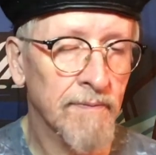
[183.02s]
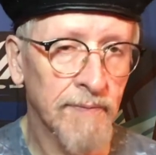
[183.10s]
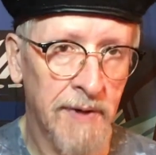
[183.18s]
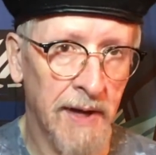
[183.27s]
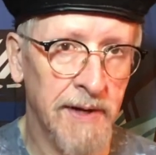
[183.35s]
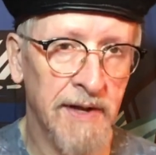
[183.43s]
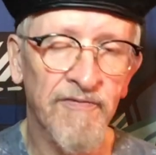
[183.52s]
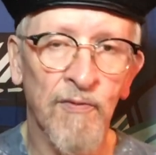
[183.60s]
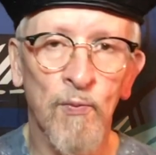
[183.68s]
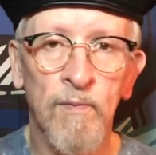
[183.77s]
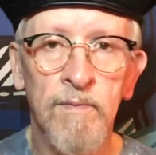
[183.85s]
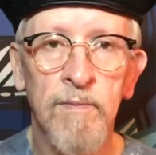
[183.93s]
Katie
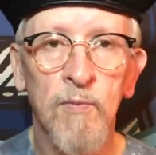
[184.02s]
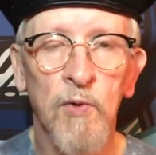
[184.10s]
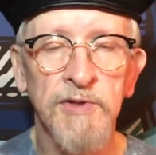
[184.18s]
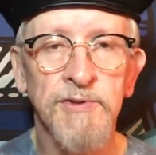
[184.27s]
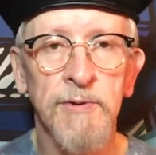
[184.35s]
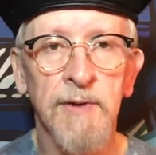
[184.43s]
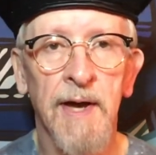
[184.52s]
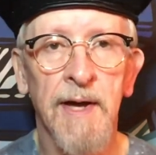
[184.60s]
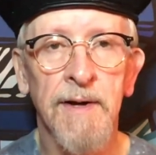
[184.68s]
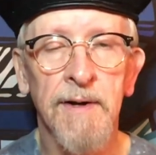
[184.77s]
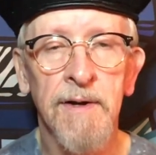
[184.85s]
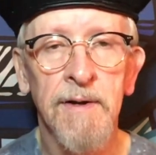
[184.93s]
from Western
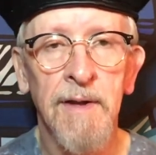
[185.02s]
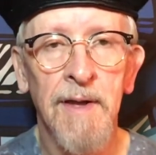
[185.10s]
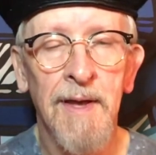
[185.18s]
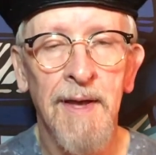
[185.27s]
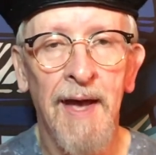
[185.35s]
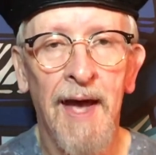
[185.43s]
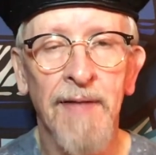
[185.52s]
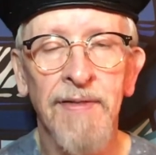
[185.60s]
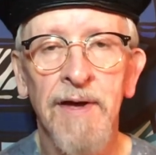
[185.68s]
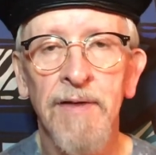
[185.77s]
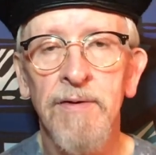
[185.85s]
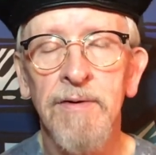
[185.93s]
Canada, and
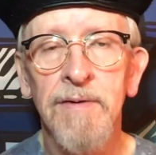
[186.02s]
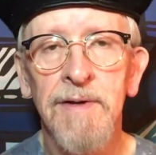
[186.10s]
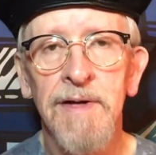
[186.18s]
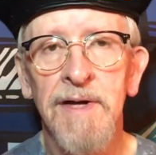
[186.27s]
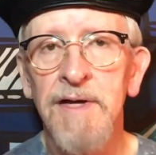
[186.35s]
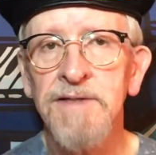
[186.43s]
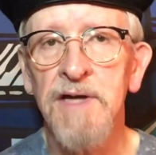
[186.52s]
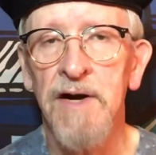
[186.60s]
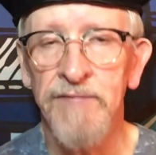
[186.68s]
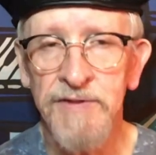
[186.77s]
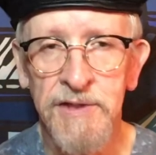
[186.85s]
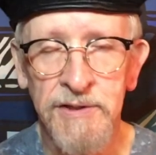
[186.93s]
the other is
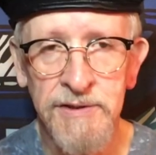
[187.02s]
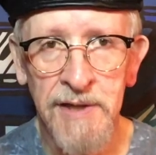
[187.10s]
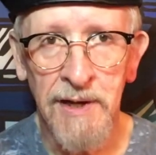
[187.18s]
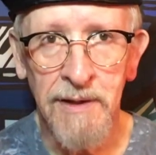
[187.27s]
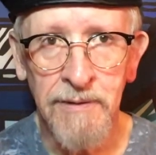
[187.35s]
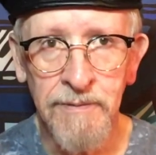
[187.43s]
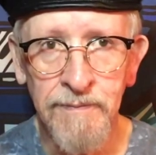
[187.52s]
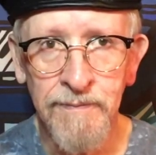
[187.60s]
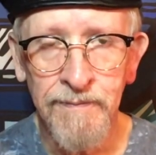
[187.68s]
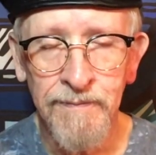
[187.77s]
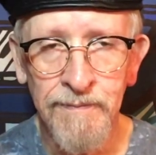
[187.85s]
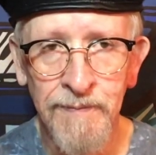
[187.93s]
Elvis Costello.
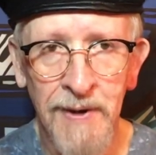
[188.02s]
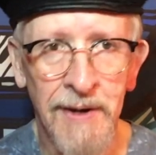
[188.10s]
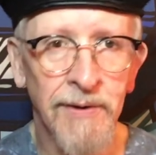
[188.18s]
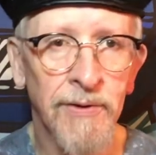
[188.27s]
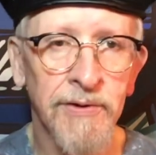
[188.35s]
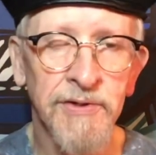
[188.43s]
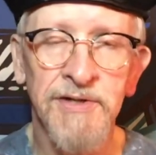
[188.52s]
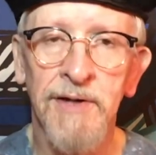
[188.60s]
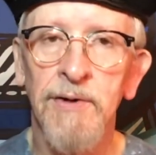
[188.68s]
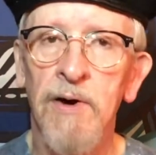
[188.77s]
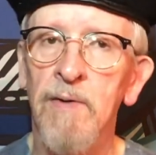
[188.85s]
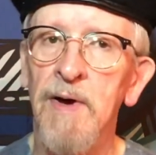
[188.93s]
And I know you're
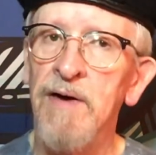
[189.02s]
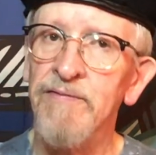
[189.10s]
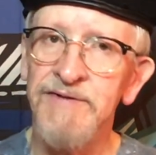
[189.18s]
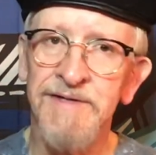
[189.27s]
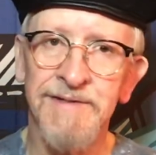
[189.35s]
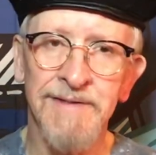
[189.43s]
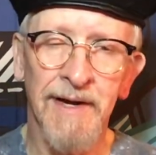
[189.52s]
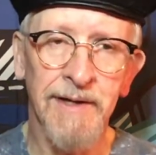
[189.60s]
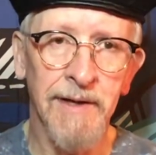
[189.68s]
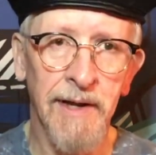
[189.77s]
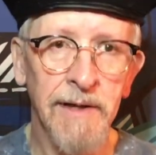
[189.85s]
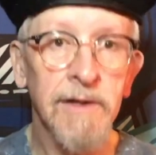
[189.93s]
saying, no, Elvis is not
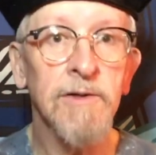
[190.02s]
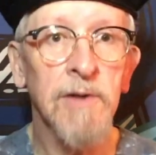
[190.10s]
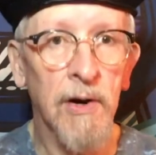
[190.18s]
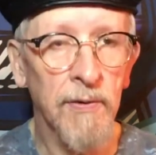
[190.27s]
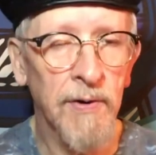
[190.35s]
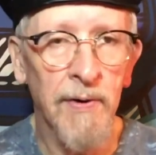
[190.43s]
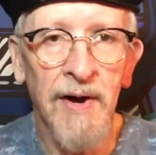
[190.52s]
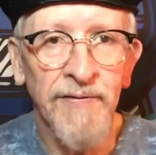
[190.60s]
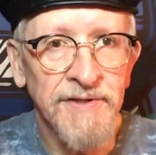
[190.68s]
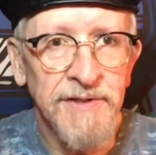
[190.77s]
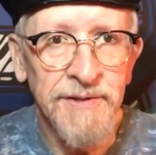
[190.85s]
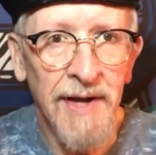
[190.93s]
Canadian. No,
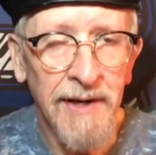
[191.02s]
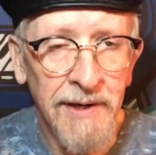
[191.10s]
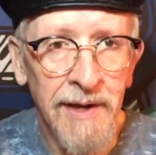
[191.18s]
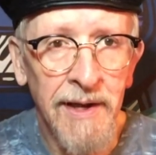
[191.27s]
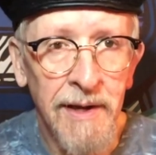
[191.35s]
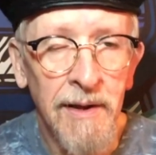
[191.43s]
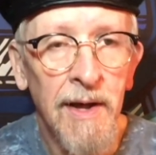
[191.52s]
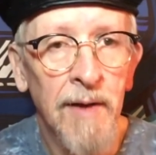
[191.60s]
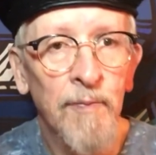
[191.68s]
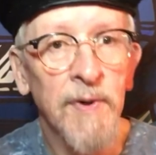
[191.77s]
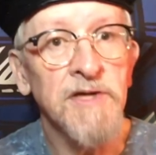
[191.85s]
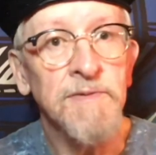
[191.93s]
Elvis is not Canadian,
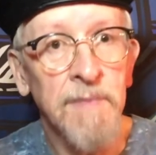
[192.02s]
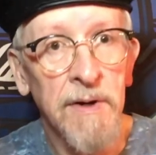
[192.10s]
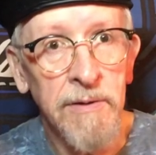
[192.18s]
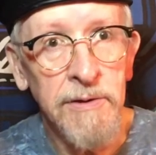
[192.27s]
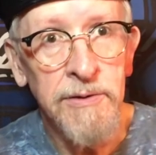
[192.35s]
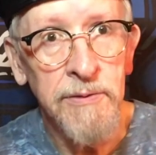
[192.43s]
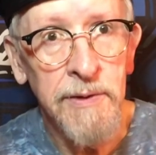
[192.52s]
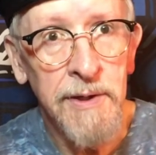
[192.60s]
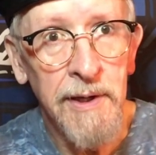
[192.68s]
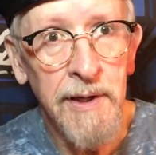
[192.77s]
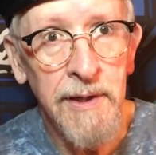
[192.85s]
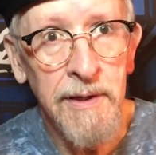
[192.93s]
but he's married to a
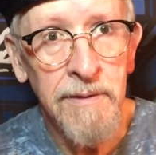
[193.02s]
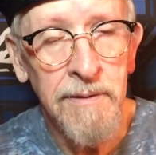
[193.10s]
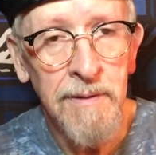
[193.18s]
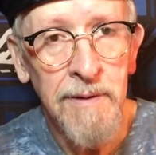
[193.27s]
Canadian